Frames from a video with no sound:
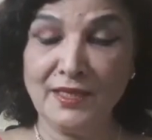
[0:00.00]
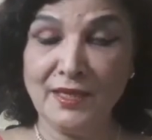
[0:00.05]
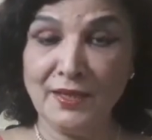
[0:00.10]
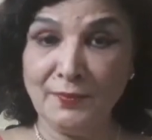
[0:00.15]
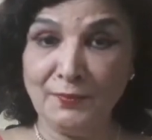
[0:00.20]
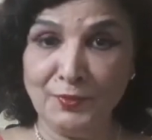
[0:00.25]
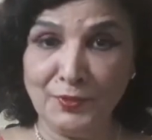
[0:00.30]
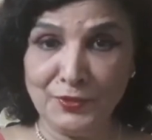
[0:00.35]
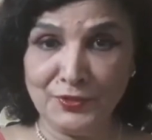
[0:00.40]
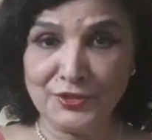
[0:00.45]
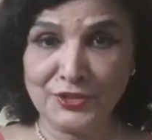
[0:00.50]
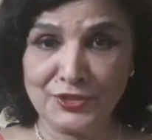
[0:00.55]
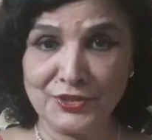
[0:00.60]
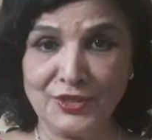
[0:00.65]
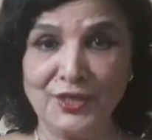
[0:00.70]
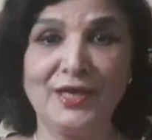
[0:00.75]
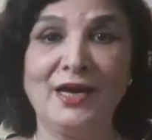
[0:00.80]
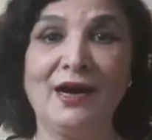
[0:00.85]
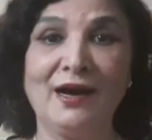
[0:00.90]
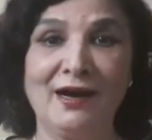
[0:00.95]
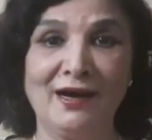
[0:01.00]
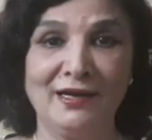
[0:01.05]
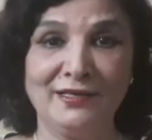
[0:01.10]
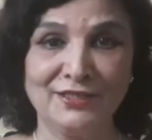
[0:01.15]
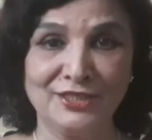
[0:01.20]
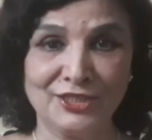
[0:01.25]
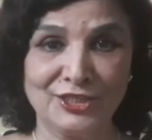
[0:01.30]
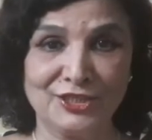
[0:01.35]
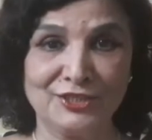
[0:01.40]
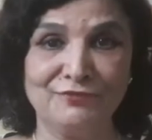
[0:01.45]
boost your
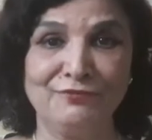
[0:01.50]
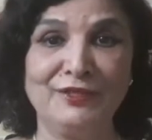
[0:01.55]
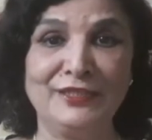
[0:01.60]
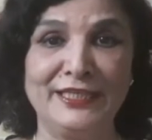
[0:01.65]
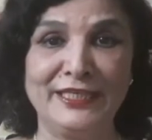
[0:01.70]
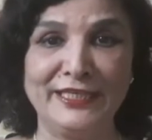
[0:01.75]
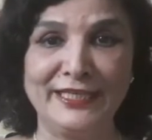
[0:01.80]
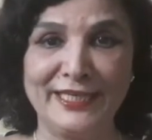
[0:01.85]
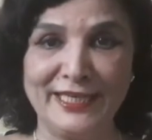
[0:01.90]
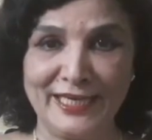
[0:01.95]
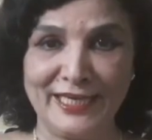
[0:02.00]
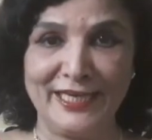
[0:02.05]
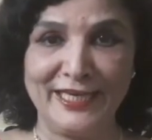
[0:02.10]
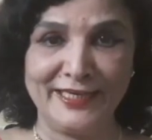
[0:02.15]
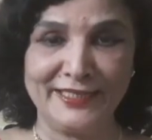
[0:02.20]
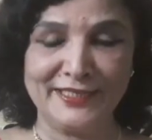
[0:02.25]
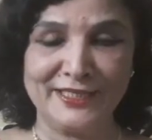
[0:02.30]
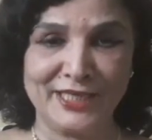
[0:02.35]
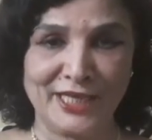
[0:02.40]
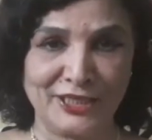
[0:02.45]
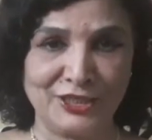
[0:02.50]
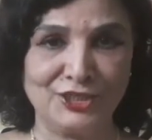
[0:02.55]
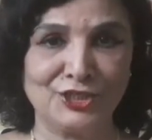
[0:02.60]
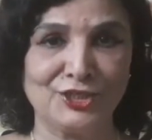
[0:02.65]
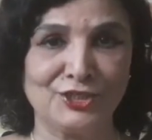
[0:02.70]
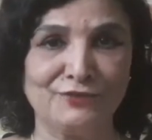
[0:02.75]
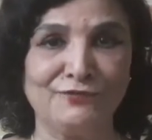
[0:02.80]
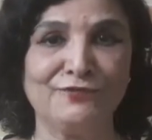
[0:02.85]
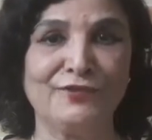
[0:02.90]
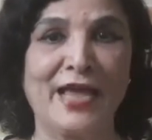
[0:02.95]
heart with the healing touch
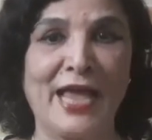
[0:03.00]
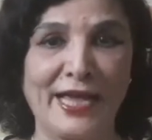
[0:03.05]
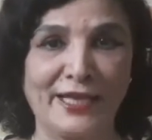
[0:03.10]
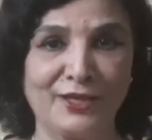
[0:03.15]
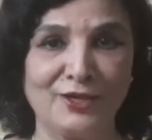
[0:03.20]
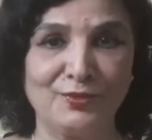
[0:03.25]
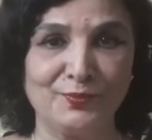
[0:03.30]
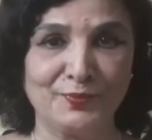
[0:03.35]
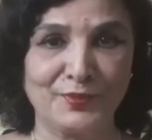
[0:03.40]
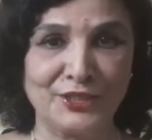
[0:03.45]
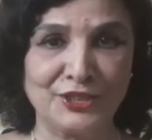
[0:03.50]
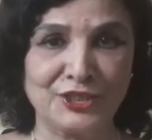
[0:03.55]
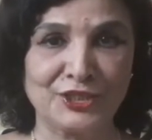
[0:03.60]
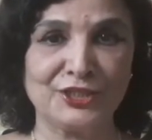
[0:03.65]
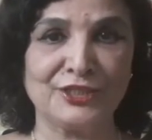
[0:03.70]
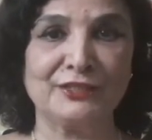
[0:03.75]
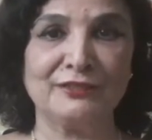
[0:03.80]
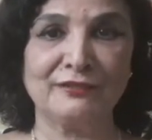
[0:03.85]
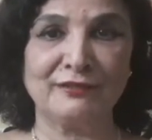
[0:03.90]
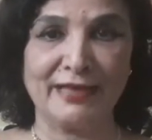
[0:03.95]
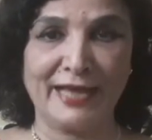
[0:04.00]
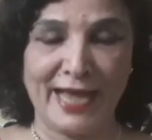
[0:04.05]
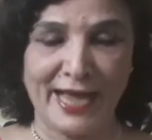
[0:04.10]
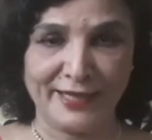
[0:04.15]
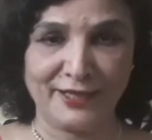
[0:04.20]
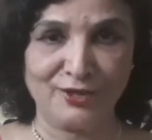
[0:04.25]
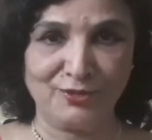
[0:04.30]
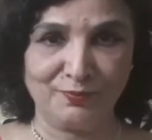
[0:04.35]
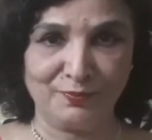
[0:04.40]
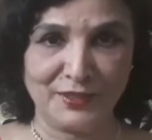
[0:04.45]
of acupressure,
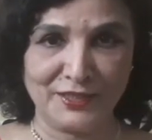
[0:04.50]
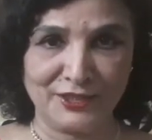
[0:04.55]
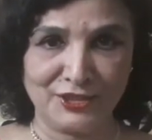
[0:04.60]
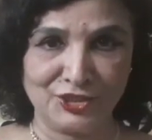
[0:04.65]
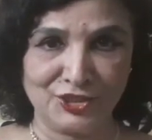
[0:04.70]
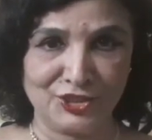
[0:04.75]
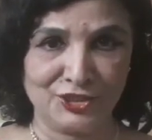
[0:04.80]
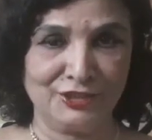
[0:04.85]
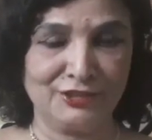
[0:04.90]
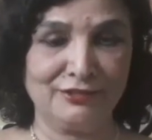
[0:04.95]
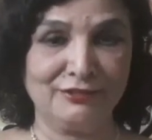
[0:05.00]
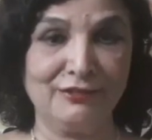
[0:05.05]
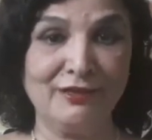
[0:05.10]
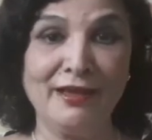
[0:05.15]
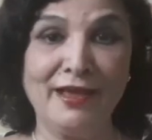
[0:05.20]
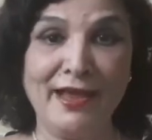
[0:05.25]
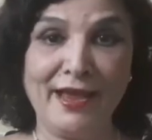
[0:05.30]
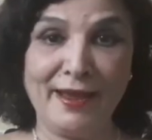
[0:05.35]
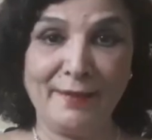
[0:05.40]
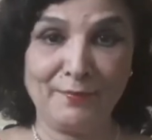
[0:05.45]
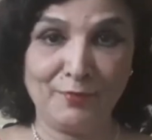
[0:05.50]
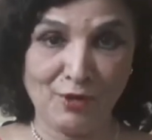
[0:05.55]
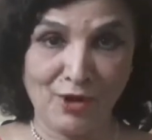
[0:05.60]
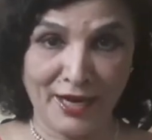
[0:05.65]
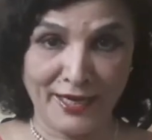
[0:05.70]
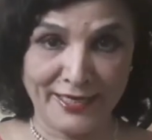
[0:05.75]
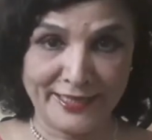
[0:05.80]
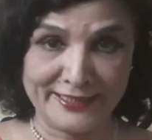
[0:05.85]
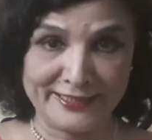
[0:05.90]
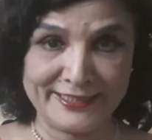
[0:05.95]
acupuncture
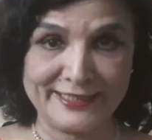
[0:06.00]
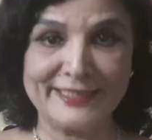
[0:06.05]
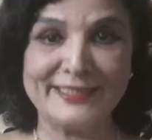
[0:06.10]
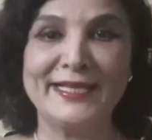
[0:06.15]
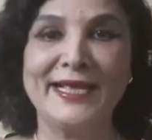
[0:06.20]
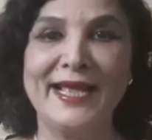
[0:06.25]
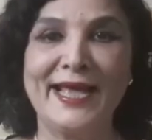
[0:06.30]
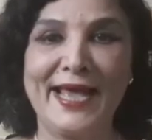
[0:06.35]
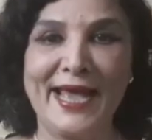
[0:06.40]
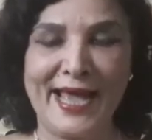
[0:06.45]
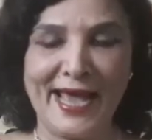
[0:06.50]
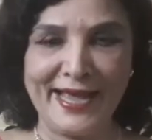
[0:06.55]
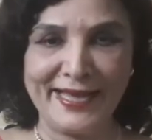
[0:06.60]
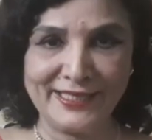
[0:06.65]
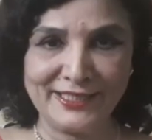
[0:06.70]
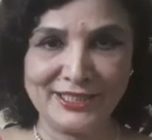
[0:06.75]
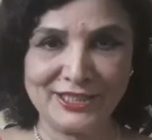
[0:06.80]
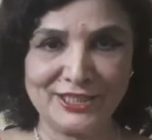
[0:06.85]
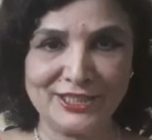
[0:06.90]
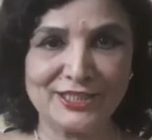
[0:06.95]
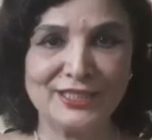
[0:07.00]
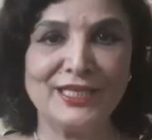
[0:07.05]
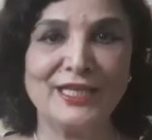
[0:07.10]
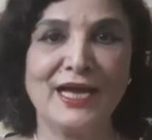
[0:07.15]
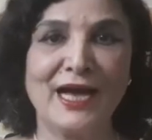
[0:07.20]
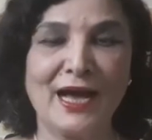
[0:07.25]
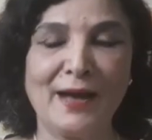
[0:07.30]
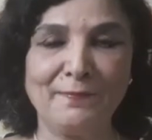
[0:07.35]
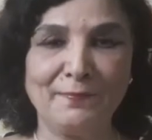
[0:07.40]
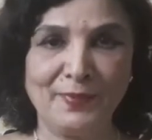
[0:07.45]
points, and
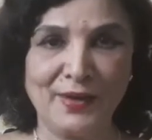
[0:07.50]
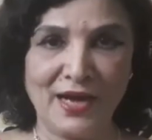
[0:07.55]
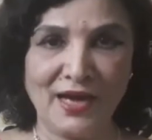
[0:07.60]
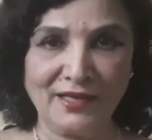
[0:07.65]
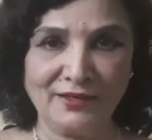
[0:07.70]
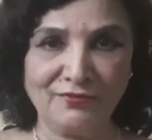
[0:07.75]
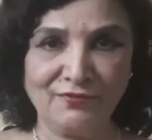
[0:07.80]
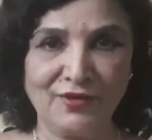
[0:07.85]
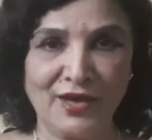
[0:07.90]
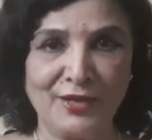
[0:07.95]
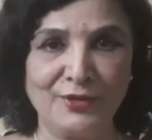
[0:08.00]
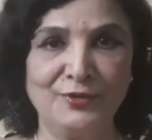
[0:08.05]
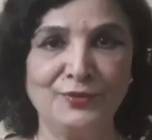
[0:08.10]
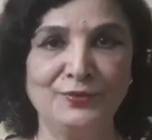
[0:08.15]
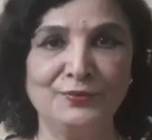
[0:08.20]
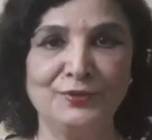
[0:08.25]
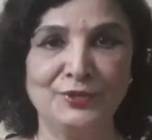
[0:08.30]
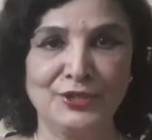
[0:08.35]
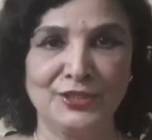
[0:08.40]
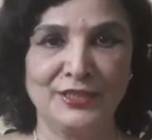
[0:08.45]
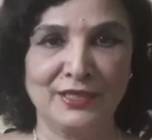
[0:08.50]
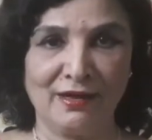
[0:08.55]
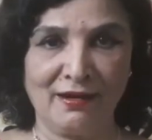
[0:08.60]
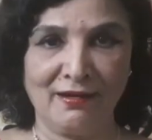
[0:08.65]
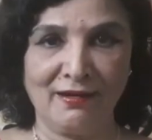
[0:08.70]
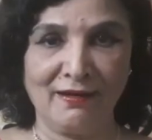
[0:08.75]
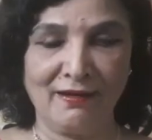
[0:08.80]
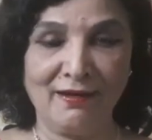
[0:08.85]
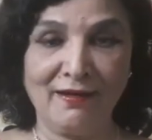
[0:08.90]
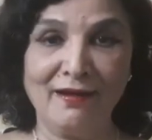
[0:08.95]
Apan Vayu Mudra,